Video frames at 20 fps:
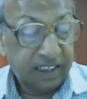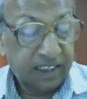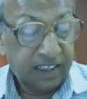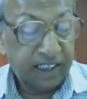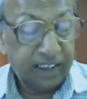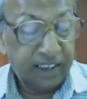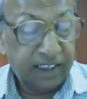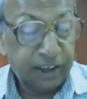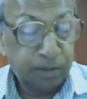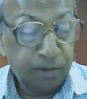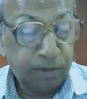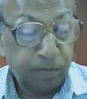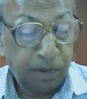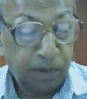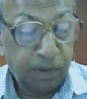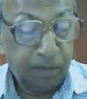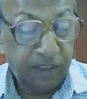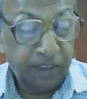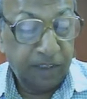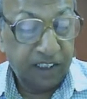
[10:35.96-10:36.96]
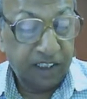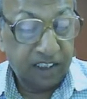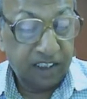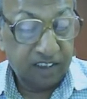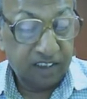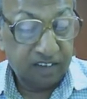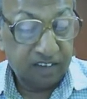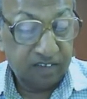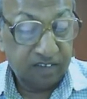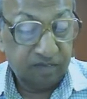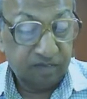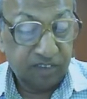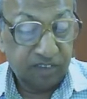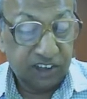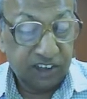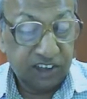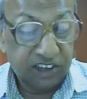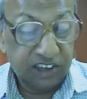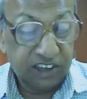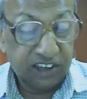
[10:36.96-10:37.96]
Chinese premier
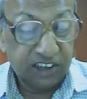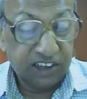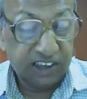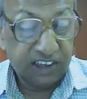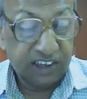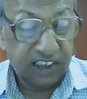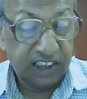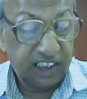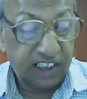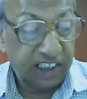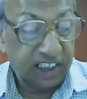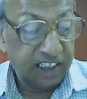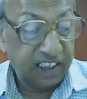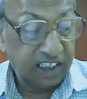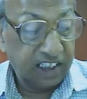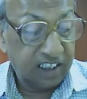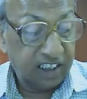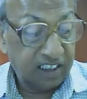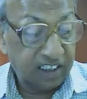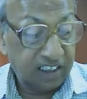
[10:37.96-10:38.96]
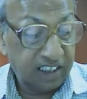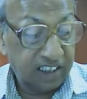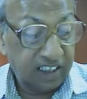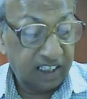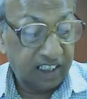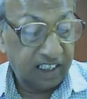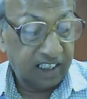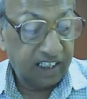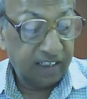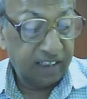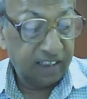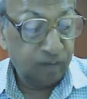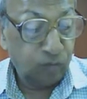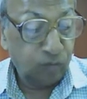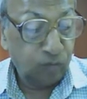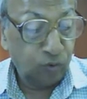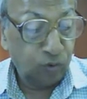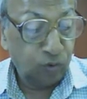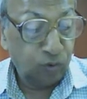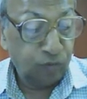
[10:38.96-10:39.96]
visited India
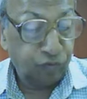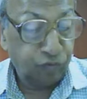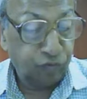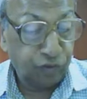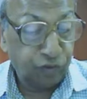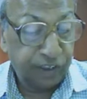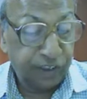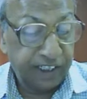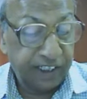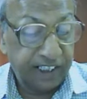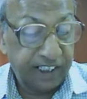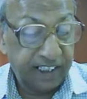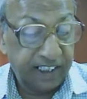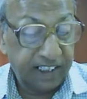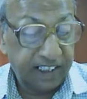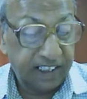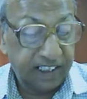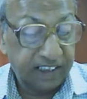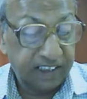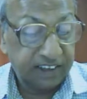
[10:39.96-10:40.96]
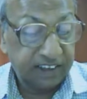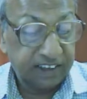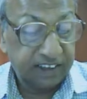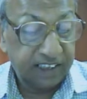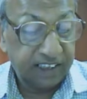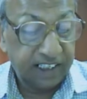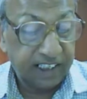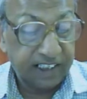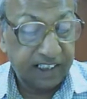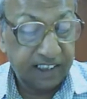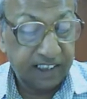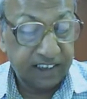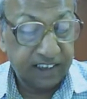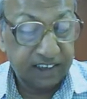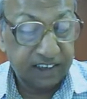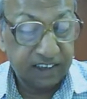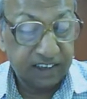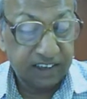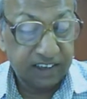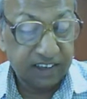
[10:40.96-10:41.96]
and vowed for
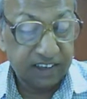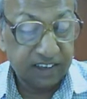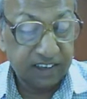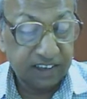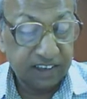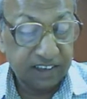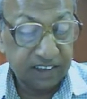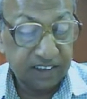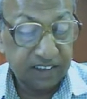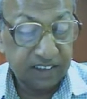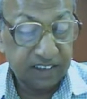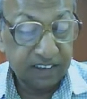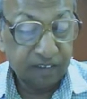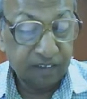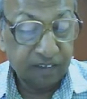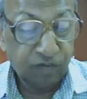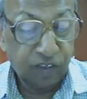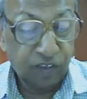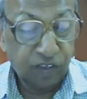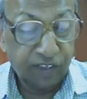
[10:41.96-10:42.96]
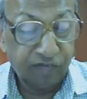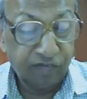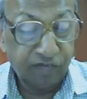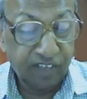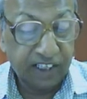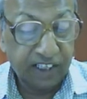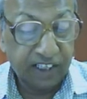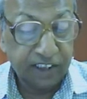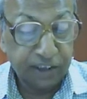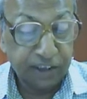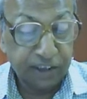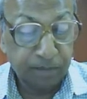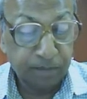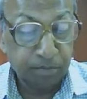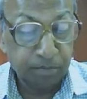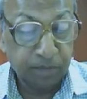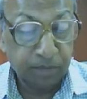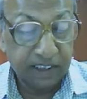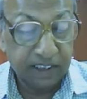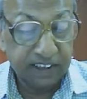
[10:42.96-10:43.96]
India-Chinese
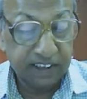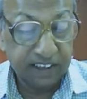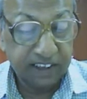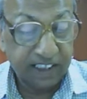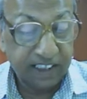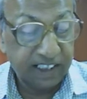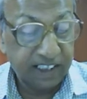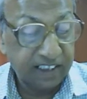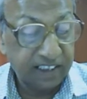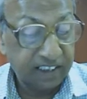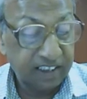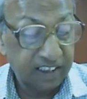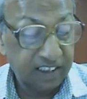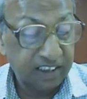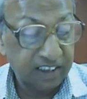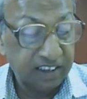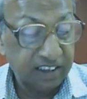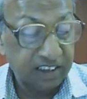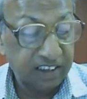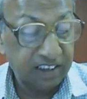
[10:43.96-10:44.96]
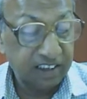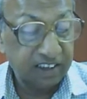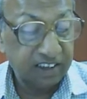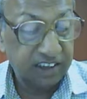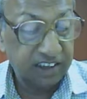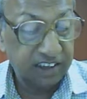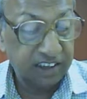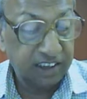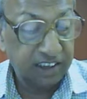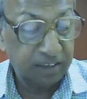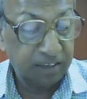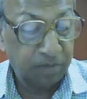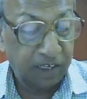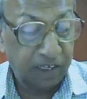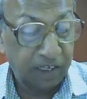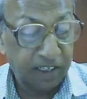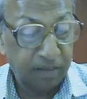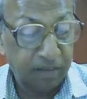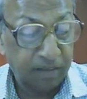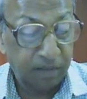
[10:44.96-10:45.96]
friendship by saying Hindi Chini
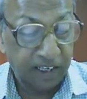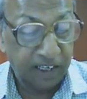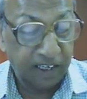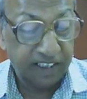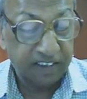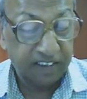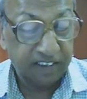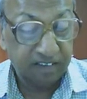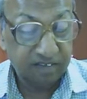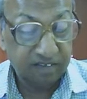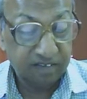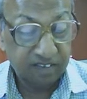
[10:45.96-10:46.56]
Bhai Bhai,